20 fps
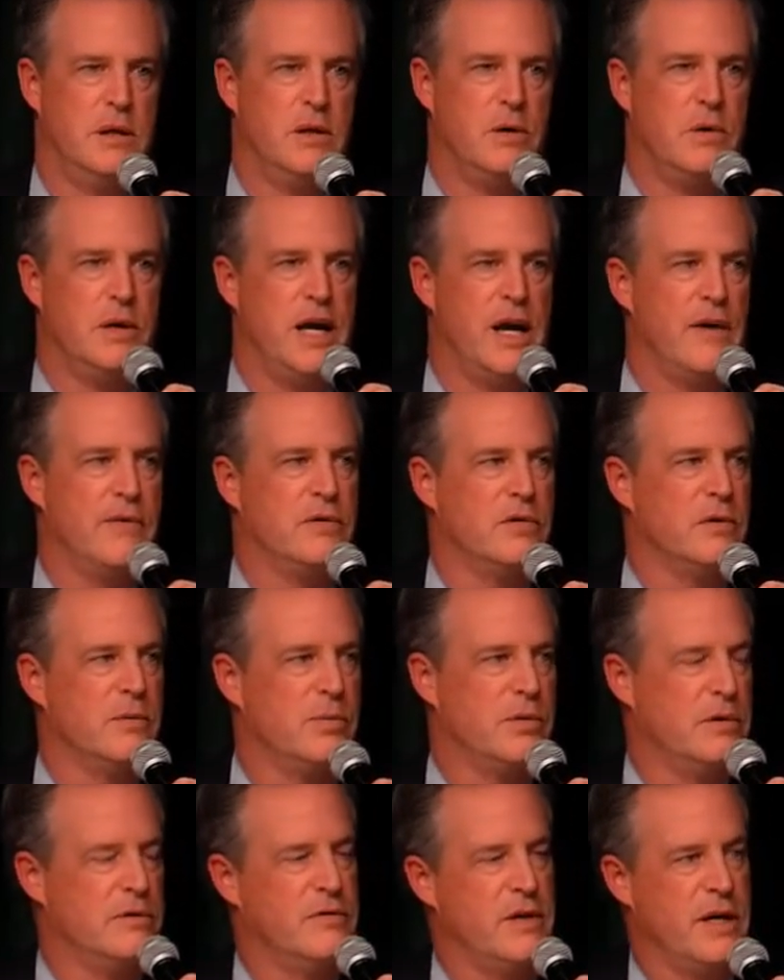who would have to
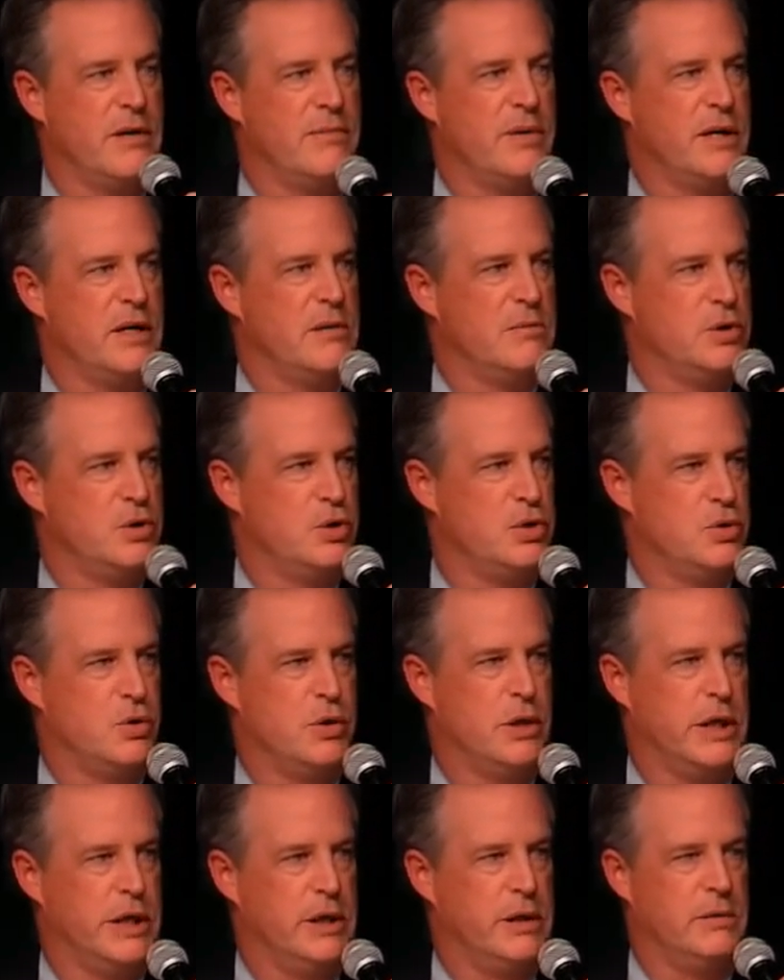approve that by a
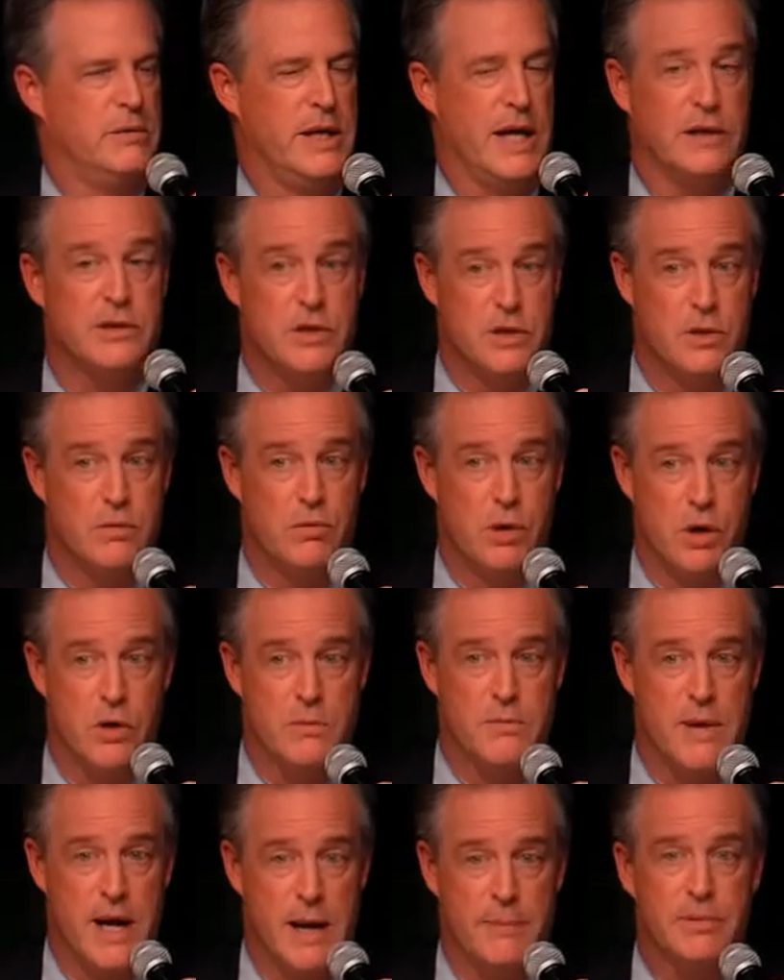majority. That's the
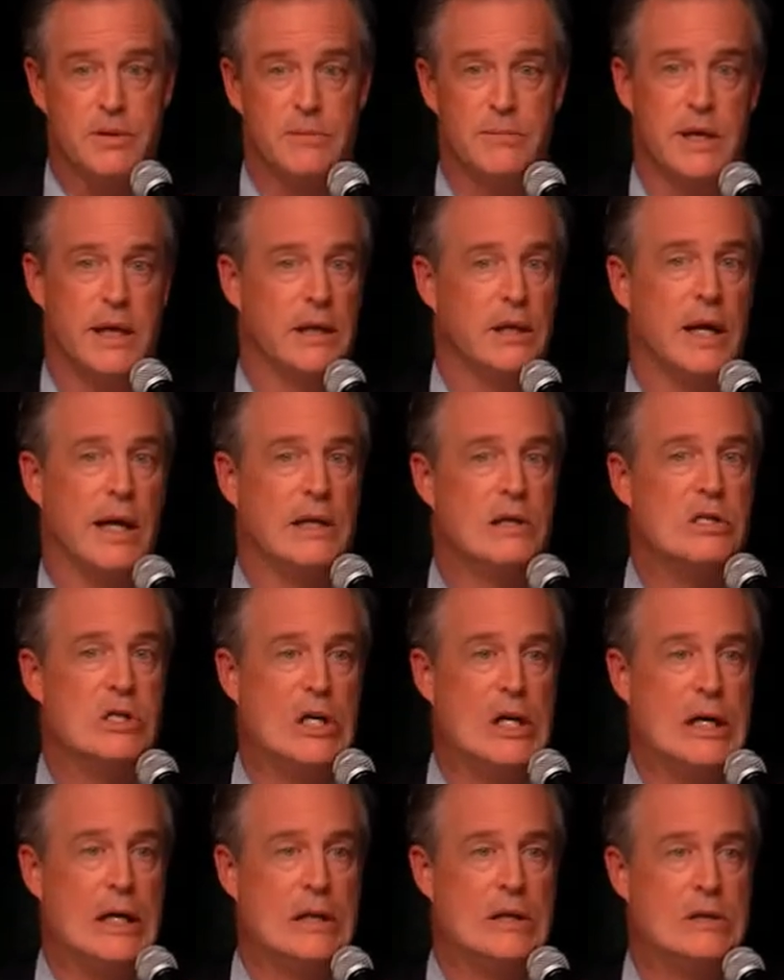roadmap to make that
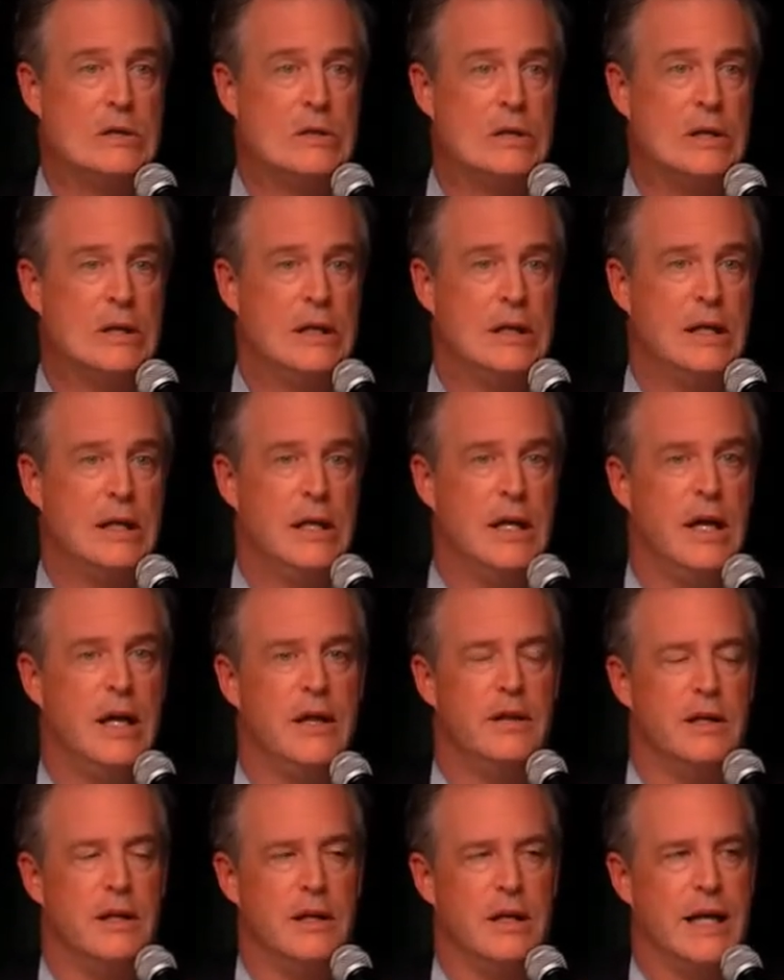change.
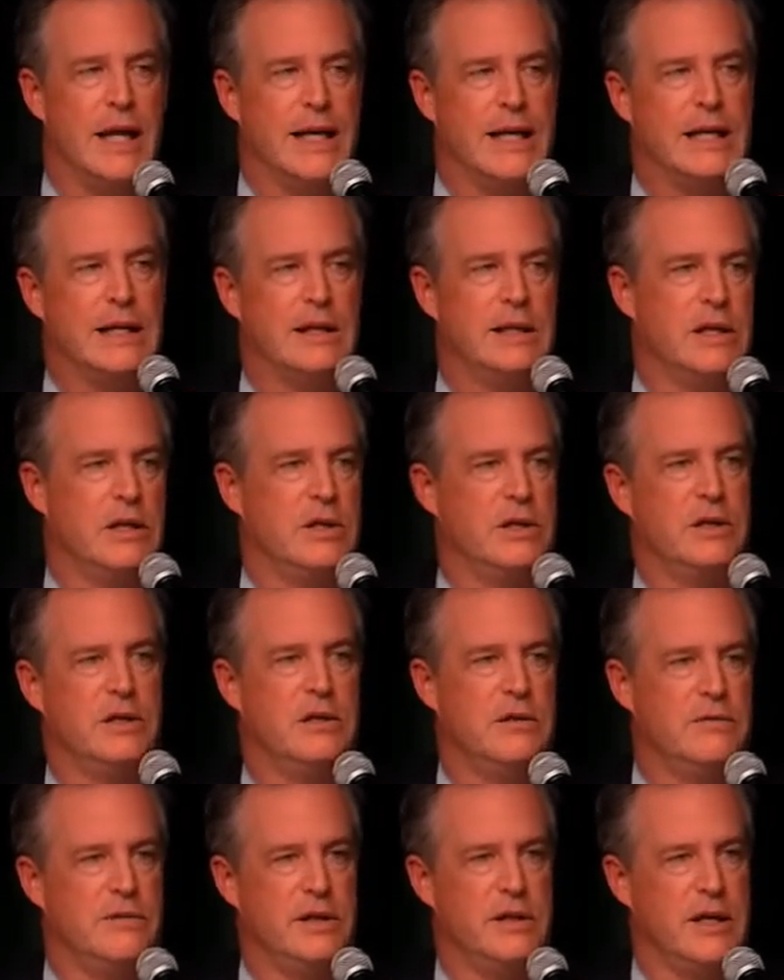The likelihood
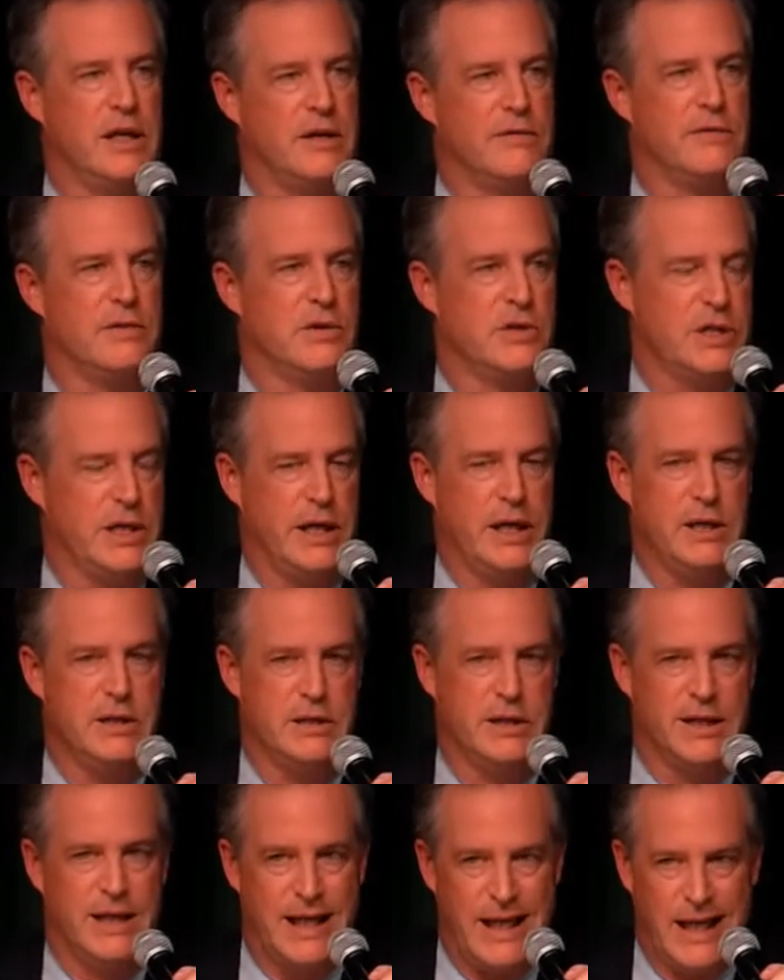of it ever
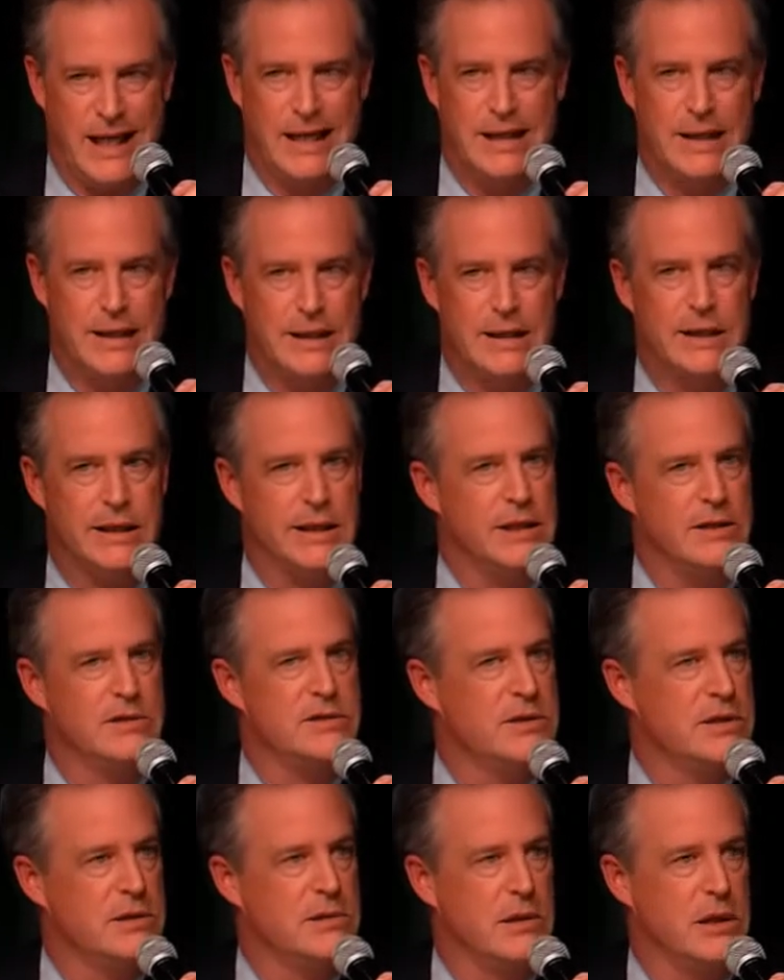changing, candidly, is
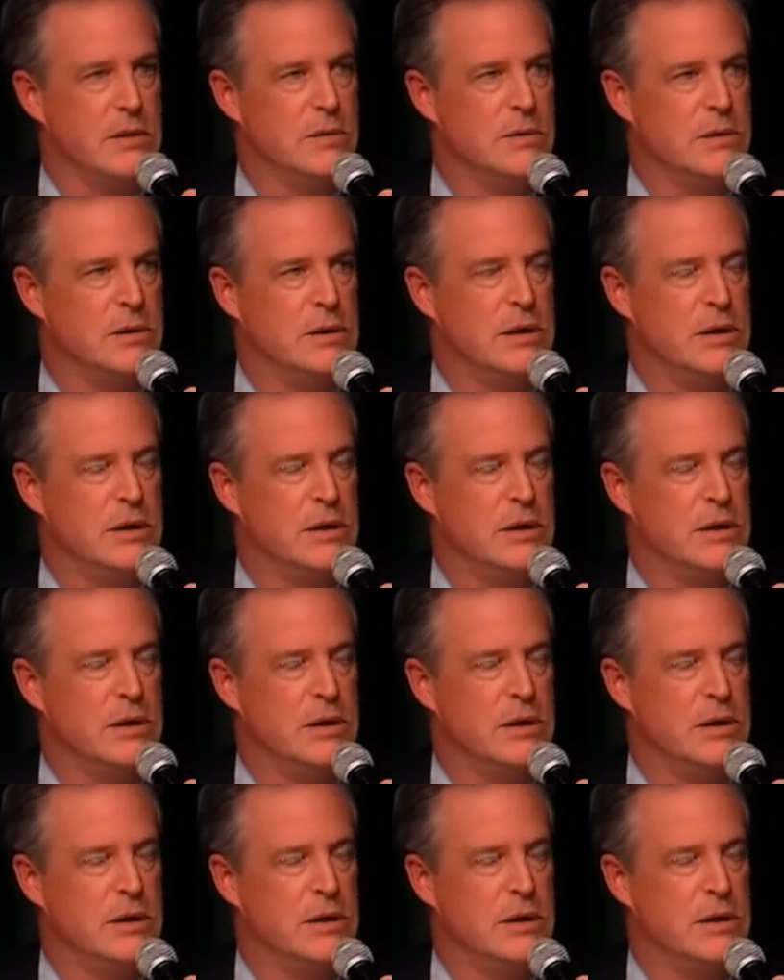zero.